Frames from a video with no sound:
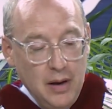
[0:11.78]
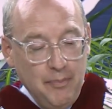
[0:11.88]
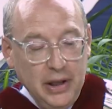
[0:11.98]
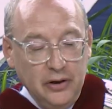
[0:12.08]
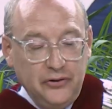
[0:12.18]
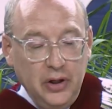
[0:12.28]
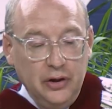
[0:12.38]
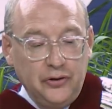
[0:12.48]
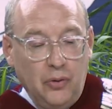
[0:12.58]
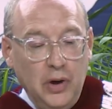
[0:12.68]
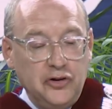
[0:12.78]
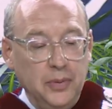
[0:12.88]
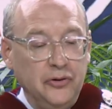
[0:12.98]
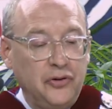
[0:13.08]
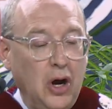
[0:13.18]
Peterson is a
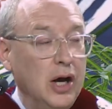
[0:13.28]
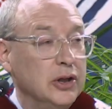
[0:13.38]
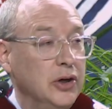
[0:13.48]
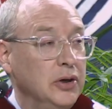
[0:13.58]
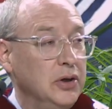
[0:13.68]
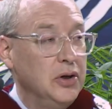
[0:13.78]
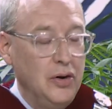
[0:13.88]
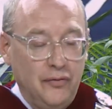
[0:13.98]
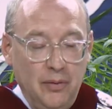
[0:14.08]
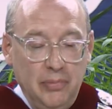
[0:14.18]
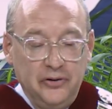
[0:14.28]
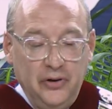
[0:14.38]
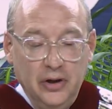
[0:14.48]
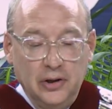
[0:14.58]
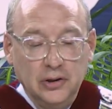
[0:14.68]
Richmond scholar from
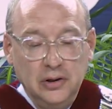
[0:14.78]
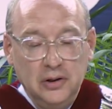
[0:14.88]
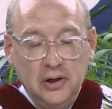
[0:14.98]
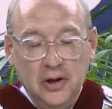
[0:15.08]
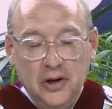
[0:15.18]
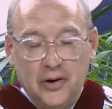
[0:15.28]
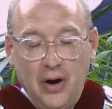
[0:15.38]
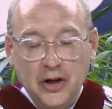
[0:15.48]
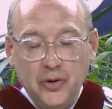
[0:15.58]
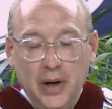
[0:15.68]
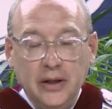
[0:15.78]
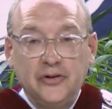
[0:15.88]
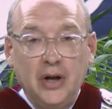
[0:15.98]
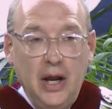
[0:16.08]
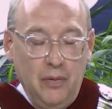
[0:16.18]
Brazil, graduating
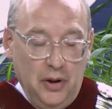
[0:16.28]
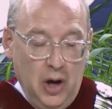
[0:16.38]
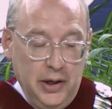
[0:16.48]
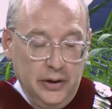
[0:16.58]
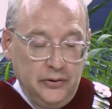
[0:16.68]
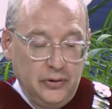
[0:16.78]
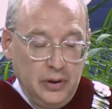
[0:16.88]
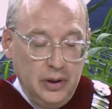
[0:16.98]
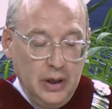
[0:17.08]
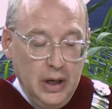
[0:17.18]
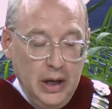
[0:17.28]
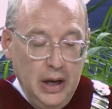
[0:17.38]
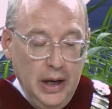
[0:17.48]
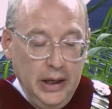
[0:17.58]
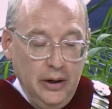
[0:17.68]
today with honors.
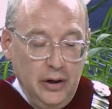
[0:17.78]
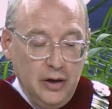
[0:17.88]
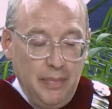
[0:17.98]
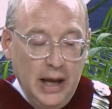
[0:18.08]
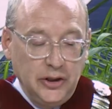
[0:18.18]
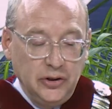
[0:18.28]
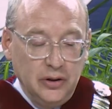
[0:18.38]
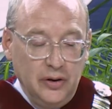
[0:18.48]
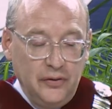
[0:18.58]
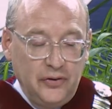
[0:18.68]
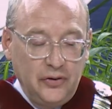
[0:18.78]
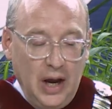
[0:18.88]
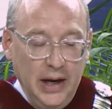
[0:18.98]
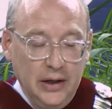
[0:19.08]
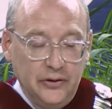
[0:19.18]
He earned a Bachelor of
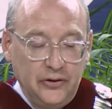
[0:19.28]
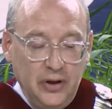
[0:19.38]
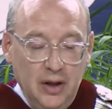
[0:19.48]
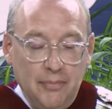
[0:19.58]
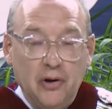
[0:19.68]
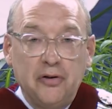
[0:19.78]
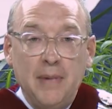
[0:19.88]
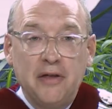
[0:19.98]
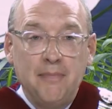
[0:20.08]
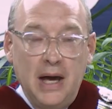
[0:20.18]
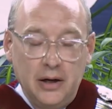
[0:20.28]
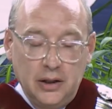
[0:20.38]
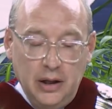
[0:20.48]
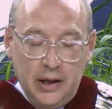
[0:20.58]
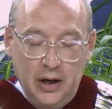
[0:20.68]
Science in both
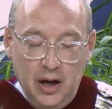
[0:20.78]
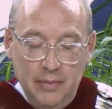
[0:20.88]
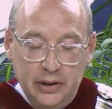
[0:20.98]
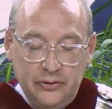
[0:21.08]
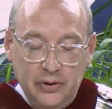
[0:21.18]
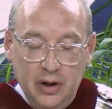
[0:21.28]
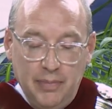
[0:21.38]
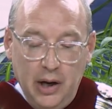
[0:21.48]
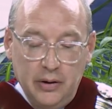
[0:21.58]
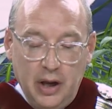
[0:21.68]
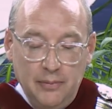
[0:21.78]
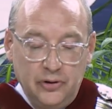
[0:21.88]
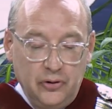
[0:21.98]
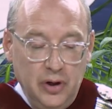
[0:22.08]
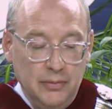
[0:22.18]
mathematical economics and
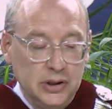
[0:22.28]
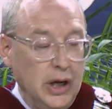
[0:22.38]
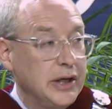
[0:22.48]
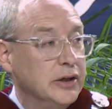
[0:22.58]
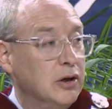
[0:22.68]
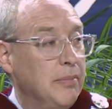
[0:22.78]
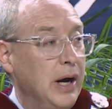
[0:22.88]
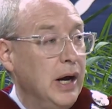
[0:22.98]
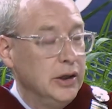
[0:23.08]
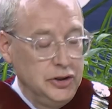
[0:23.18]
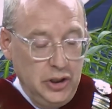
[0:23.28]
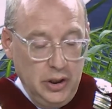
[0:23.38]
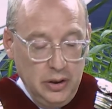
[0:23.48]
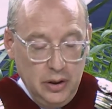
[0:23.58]
biochemistry and molecular biology,